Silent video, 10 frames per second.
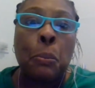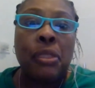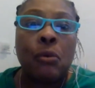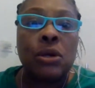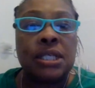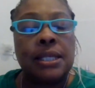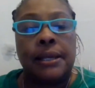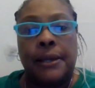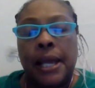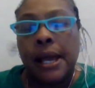We'll
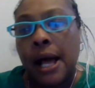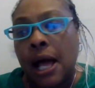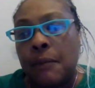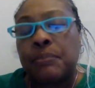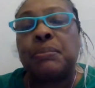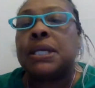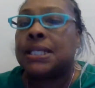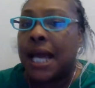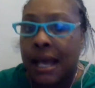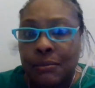see, because
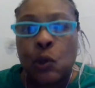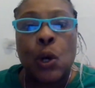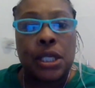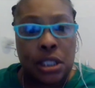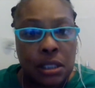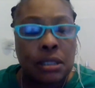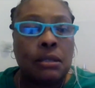I am going to